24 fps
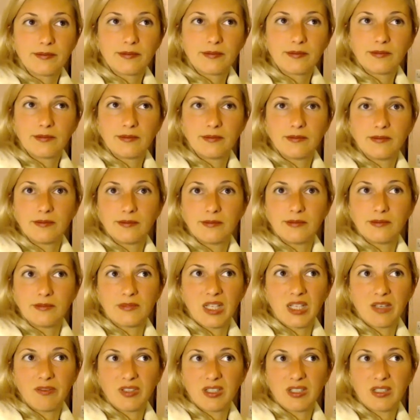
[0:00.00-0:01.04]

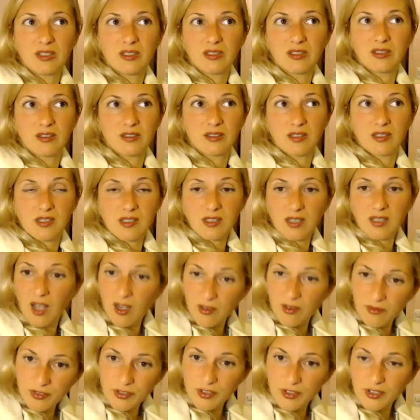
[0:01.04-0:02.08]
even
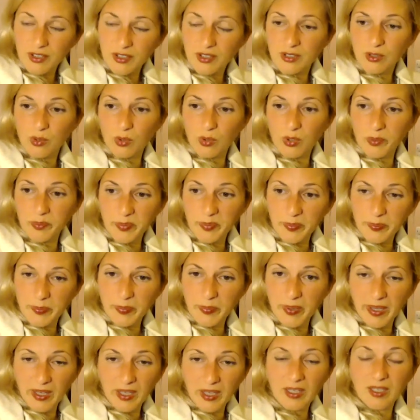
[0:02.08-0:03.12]
discomfort or
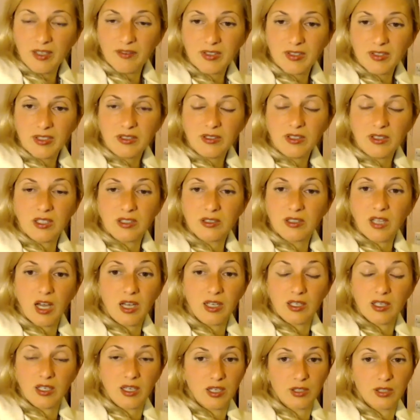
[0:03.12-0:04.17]
pain even. And
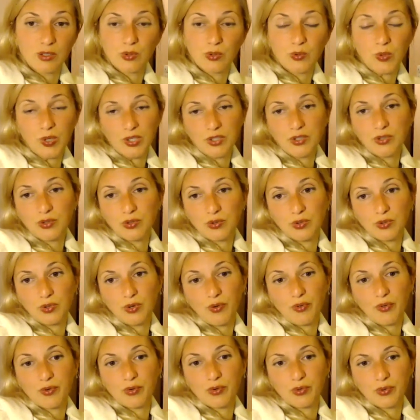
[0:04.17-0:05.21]
I don't want you to
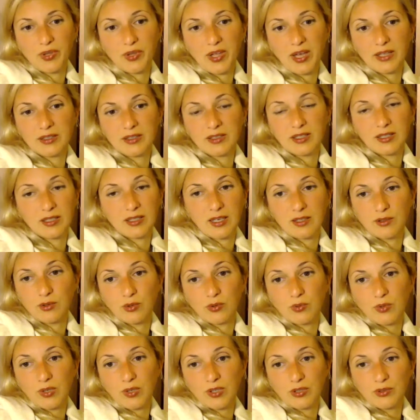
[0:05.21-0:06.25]
go through that, and I
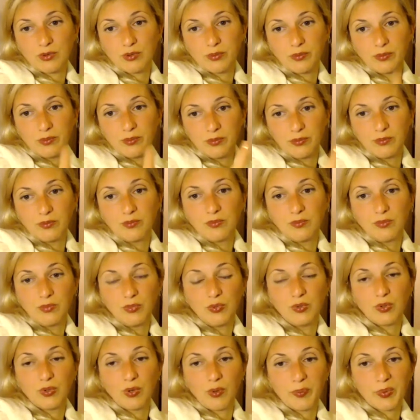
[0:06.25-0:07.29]
don't want to,
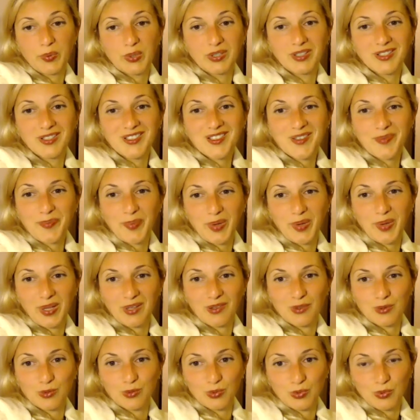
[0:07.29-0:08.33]

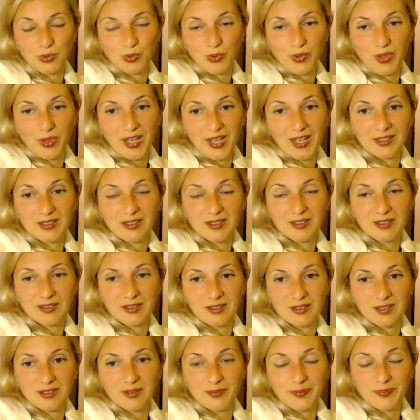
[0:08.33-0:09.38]
participate to that
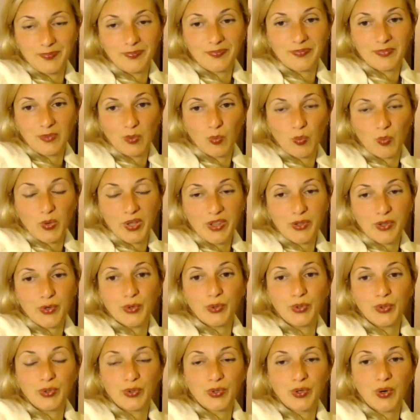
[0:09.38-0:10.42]
with
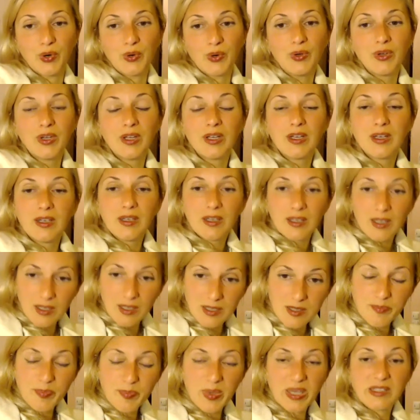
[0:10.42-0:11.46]
you.
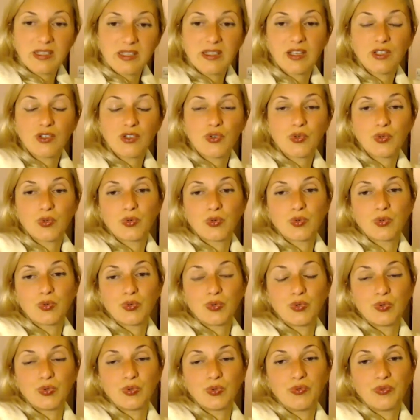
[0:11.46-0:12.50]
It's best that
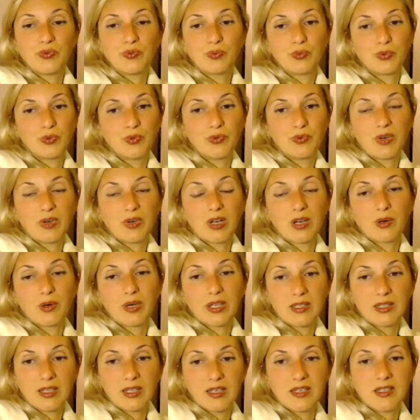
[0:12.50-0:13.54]
you follow
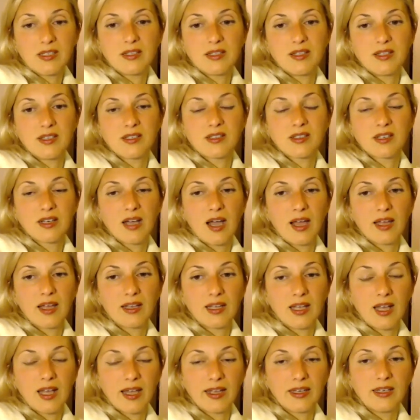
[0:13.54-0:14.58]
at least this
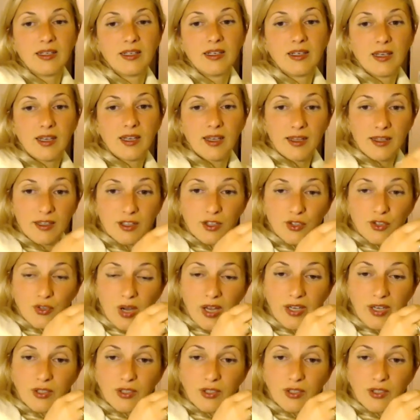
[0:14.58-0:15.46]
guideline and try